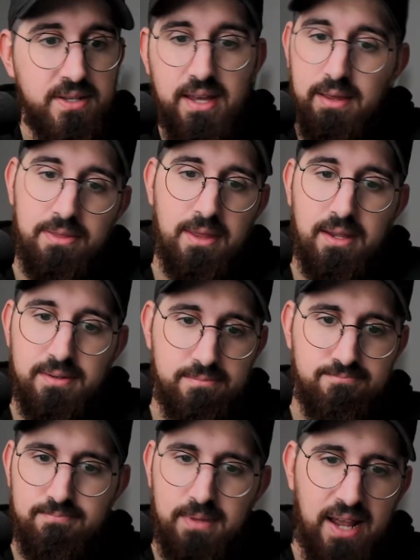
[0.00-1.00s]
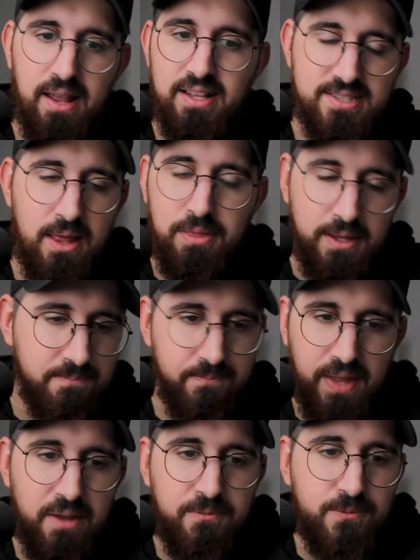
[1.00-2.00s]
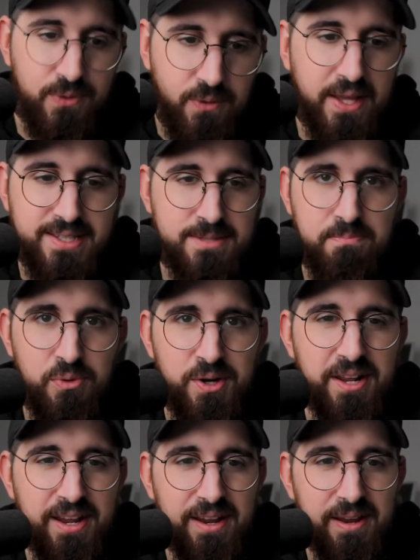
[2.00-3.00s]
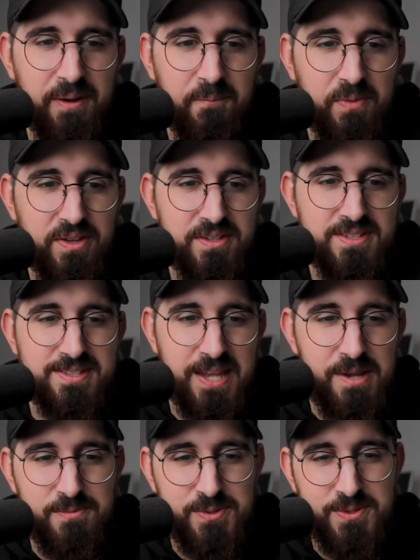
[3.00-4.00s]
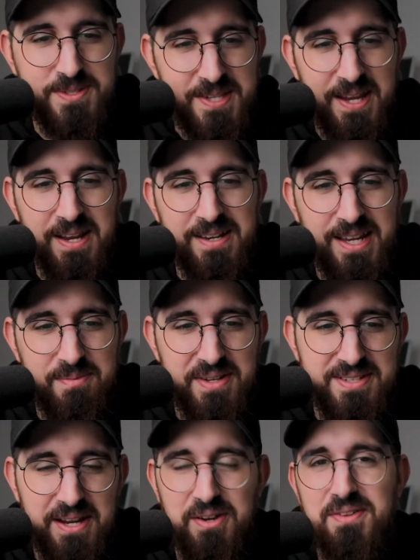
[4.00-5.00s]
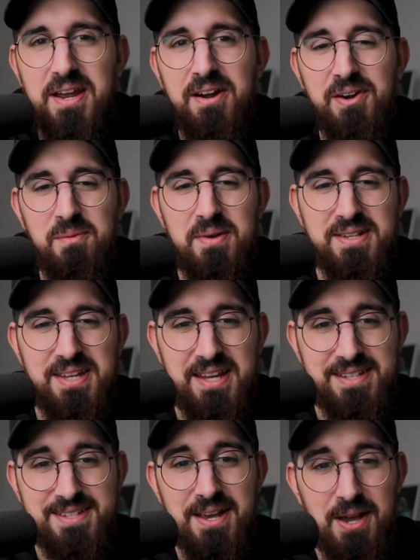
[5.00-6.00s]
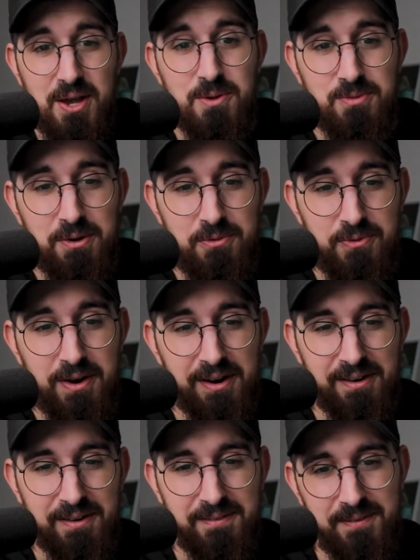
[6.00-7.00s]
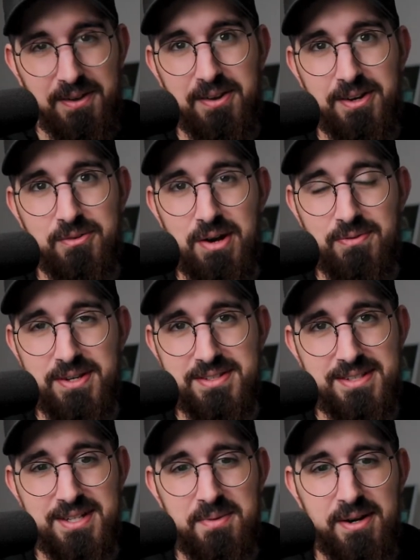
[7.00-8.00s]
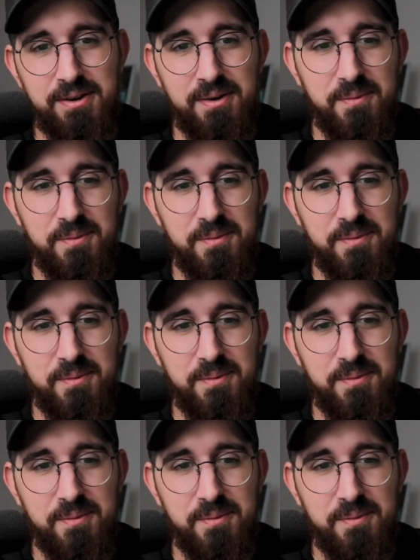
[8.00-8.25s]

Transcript: I think, I feel that's pretty safe to say that my second argument is very fair. Good graphics doesn't matter.